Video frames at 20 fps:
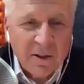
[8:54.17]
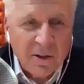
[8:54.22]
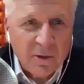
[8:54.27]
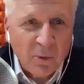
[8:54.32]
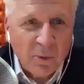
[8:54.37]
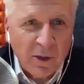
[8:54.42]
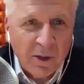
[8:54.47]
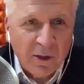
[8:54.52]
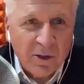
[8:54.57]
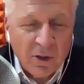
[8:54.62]
is
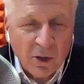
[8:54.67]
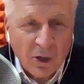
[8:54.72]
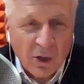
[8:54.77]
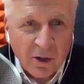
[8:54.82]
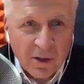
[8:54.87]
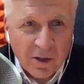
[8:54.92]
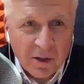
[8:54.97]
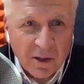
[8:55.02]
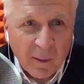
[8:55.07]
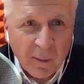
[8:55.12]
when the
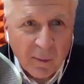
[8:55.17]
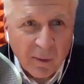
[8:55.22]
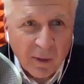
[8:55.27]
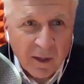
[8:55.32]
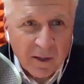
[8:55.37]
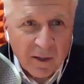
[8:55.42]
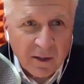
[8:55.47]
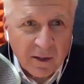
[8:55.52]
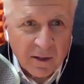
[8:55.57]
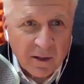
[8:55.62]
church
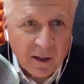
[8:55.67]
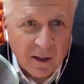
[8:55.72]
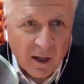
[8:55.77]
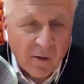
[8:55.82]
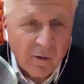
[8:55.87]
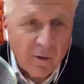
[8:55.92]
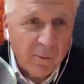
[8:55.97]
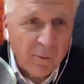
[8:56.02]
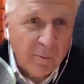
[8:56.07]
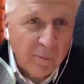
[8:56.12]
separates
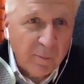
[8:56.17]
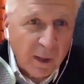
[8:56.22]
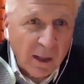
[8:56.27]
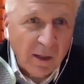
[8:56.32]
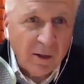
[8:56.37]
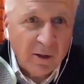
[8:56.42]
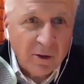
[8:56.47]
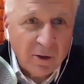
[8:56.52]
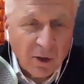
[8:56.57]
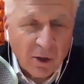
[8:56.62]
itself,
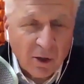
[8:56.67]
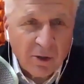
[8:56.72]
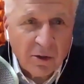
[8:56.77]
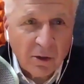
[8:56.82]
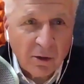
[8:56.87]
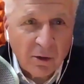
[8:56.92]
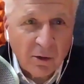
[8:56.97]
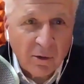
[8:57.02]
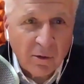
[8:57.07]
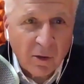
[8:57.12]
meaning the church
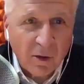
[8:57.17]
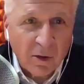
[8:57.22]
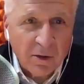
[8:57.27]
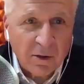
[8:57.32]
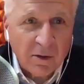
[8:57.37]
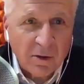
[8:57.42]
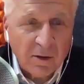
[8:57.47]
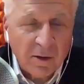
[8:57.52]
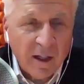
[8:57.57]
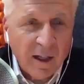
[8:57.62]

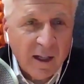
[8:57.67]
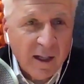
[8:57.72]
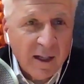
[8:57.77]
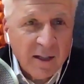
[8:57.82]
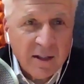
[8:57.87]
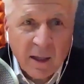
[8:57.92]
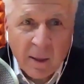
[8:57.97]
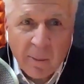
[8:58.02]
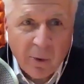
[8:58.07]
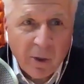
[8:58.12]
universal,
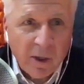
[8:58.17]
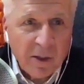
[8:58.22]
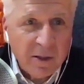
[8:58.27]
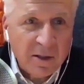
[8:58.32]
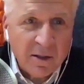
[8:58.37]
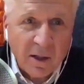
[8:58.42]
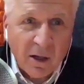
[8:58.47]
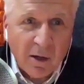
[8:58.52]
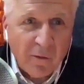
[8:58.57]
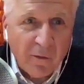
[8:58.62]
separates
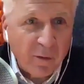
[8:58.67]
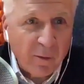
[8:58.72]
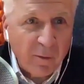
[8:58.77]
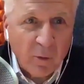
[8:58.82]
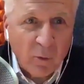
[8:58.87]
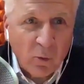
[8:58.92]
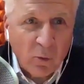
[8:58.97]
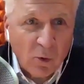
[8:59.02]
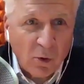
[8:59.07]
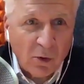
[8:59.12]
itself from
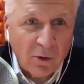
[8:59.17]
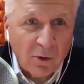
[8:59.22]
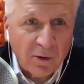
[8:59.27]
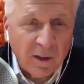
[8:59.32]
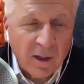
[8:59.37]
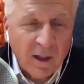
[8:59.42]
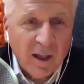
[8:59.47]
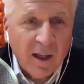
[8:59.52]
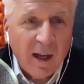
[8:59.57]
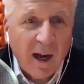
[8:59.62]
the world.
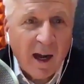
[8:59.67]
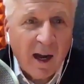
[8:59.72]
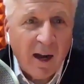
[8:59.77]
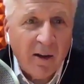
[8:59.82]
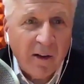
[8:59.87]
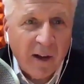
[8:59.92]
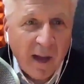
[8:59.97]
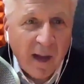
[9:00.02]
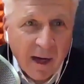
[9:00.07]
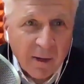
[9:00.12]
Our
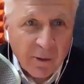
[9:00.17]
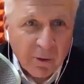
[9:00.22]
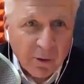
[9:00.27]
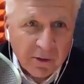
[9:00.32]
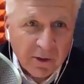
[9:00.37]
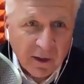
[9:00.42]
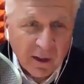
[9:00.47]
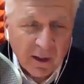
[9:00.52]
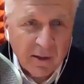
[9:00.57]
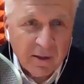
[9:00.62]
natural
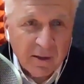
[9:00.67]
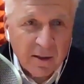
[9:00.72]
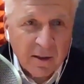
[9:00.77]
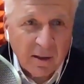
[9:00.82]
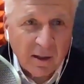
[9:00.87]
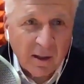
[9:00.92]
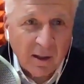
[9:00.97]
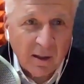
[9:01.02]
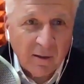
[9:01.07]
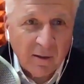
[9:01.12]

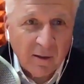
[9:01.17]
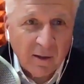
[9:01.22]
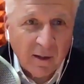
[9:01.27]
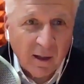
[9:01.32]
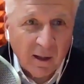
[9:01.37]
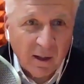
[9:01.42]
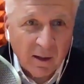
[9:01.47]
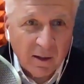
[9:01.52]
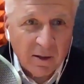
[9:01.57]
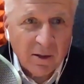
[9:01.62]
tendency
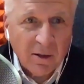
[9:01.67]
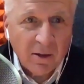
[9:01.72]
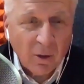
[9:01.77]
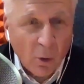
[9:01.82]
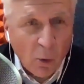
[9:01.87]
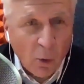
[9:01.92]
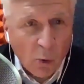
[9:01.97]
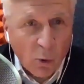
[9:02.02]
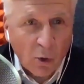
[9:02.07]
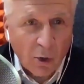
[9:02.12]
is to
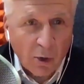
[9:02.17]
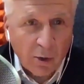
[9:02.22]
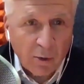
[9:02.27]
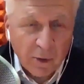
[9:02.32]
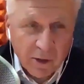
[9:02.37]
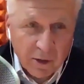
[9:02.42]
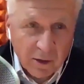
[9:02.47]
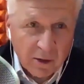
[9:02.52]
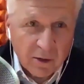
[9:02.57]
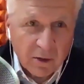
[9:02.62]
hoard,
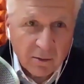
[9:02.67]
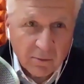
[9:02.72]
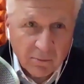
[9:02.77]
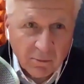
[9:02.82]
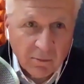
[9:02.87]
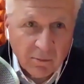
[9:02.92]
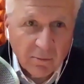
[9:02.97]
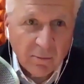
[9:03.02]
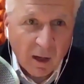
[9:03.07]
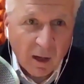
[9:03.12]
which is
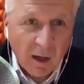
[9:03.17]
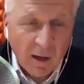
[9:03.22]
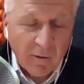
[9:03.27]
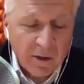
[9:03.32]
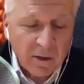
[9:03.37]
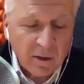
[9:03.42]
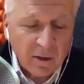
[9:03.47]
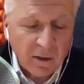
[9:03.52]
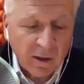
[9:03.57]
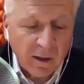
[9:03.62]

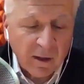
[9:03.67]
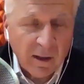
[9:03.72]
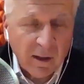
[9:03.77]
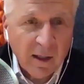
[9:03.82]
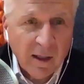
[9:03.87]
obviously